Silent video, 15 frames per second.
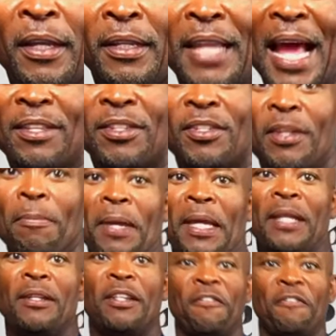That's the
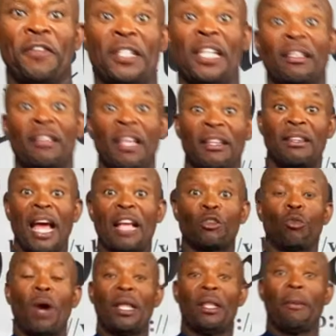main difference, and I think
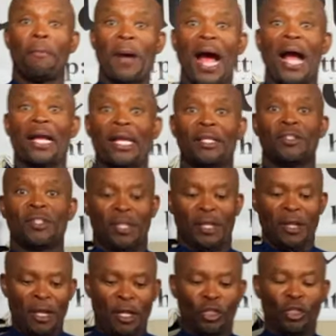that's why the
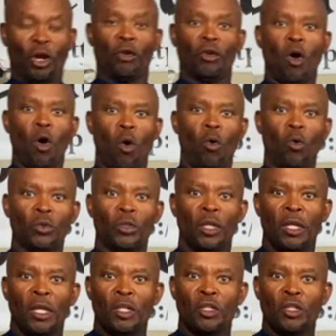pockets don't hold.